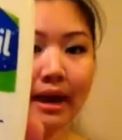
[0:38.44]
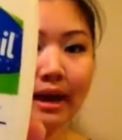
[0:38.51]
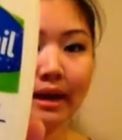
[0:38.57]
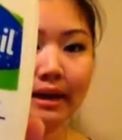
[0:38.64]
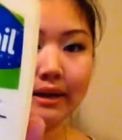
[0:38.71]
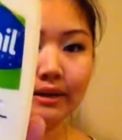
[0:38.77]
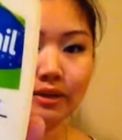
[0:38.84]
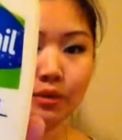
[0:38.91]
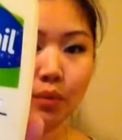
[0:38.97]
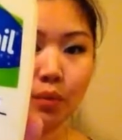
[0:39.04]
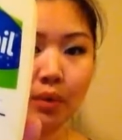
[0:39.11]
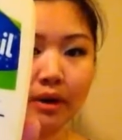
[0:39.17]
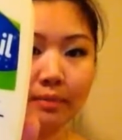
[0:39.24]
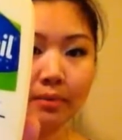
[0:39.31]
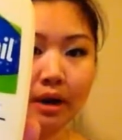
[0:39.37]
And
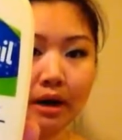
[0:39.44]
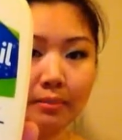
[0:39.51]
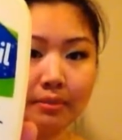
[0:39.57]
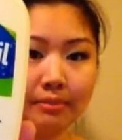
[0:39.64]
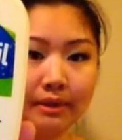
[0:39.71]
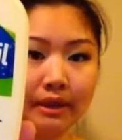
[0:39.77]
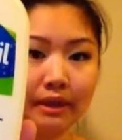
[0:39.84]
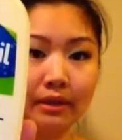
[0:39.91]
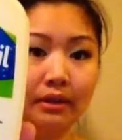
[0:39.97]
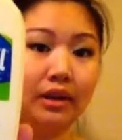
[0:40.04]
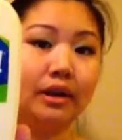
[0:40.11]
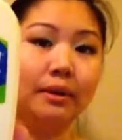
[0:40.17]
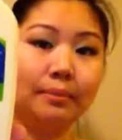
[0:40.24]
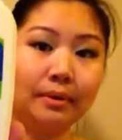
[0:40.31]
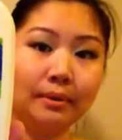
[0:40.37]
one problem that a
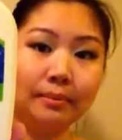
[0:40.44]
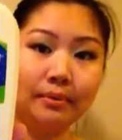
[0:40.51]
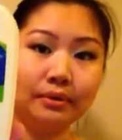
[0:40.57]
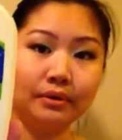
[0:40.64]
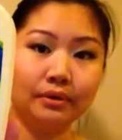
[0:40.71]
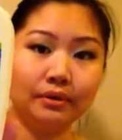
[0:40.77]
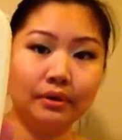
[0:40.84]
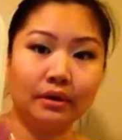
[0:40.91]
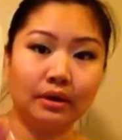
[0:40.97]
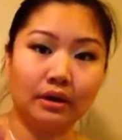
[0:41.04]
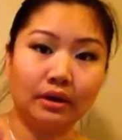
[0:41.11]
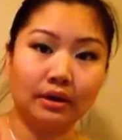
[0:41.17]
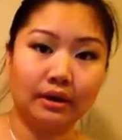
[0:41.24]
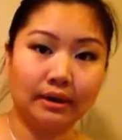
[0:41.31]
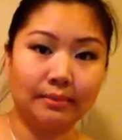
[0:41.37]
lot of people
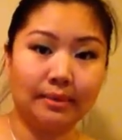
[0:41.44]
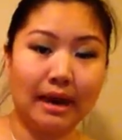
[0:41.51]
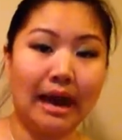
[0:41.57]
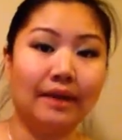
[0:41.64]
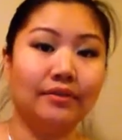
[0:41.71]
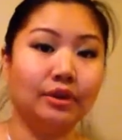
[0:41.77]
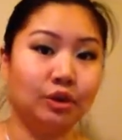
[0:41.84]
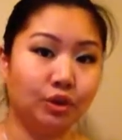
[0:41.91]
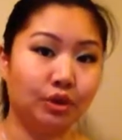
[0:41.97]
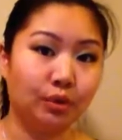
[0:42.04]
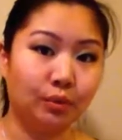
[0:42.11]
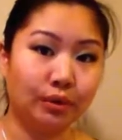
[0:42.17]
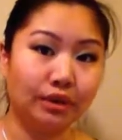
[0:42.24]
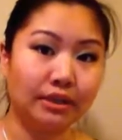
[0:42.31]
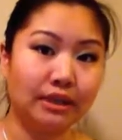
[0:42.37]
are going to be having during the
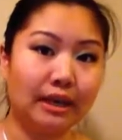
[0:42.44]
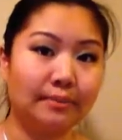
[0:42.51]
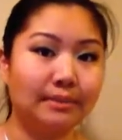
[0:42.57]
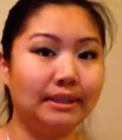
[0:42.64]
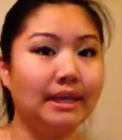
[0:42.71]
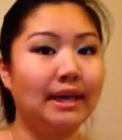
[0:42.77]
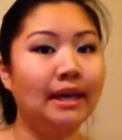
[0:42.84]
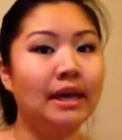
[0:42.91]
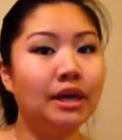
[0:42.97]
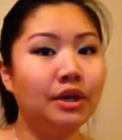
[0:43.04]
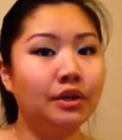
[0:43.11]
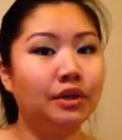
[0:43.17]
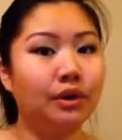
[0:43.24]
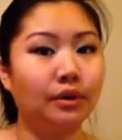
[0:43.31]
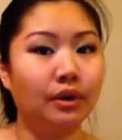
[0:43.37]
winter time is that
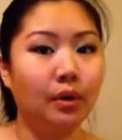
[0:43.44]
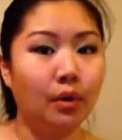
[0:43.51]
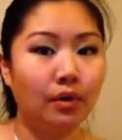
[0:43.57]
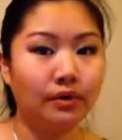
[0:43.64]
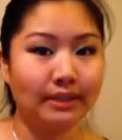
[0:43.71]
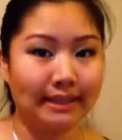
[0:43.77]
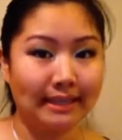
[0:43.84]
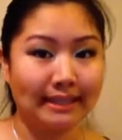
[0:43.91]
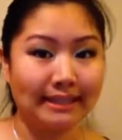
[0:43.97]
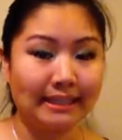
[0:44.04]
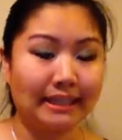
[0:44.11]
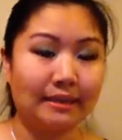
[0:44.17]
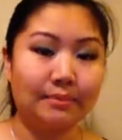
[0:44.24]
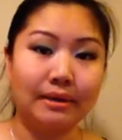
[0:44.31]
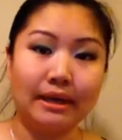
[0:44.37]
your skin is
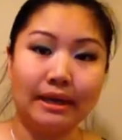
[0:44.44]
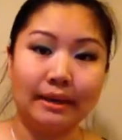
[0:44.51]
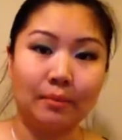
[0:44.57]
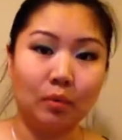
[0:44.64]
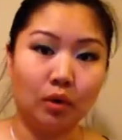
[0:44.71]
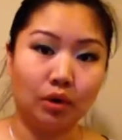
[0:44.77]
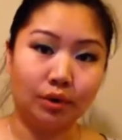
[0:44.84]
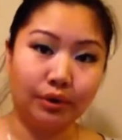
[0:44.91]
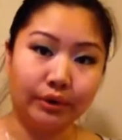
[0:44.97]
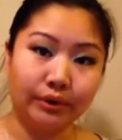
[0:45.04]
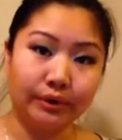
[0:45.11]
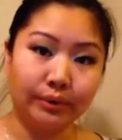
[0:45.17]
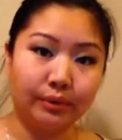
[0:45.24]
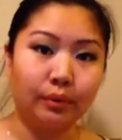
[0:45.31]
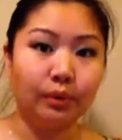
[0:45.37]
going to be getting more
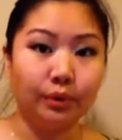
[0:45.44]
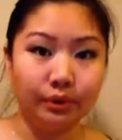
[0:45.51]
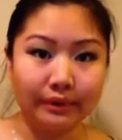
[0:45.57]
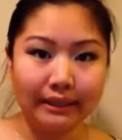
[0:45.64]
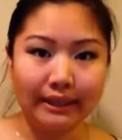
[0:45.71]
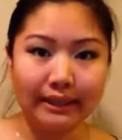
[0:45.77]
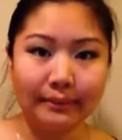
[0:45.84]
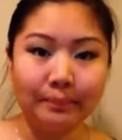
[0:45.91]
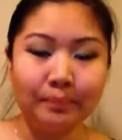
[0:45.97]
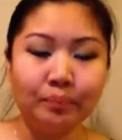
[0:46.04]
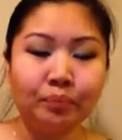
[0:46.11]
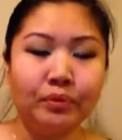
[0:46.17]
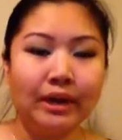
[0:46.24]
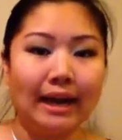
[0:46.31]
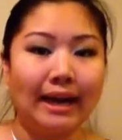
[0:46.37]
oily,
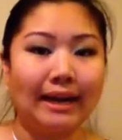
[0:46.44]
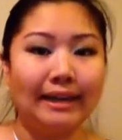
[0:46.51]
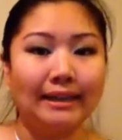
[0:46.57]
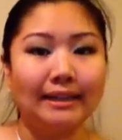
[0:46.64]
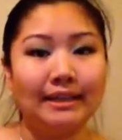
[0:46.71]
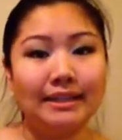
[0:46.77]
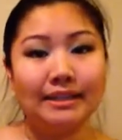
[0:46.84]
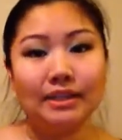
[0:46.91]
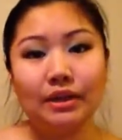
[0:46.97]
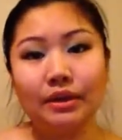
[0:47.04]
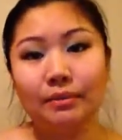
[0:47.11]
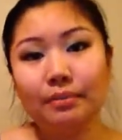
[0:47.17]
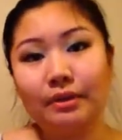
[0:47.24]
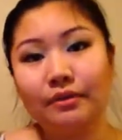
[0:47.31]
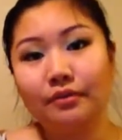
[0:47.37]
and this
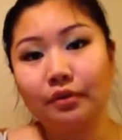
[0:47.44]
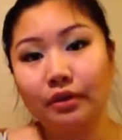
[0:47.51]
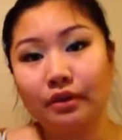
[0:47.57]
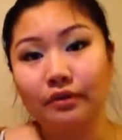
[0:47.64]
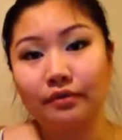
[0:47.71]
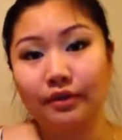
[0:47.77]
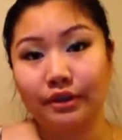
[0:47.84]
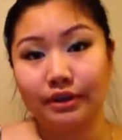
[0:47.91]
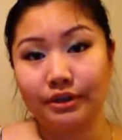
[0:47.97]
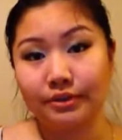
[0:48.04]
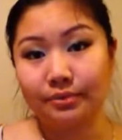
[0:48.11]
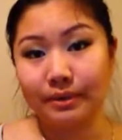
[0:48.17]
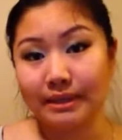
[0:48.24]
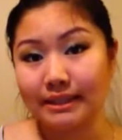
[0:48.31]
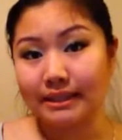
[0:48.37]
could be for
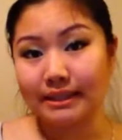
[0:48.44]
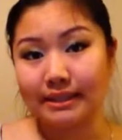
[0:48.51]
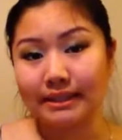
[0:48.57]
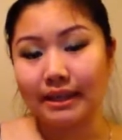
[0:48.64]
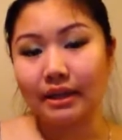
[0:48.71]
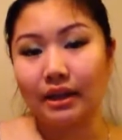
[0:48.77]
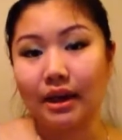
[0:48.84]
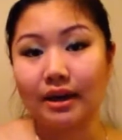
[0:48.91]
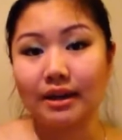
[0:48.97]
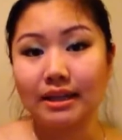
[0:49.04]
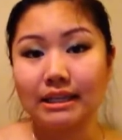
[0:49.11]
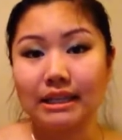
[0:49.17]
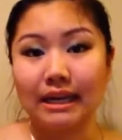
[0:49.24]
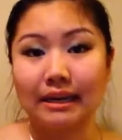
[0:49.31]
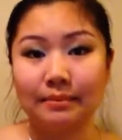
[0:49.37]
various reasons. A lot of the
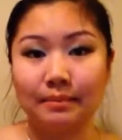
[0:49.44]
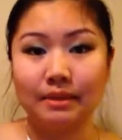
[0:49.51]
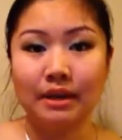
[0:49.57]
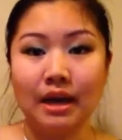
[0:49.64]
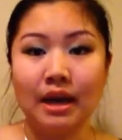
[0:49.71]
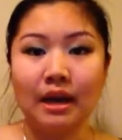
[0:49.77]
times,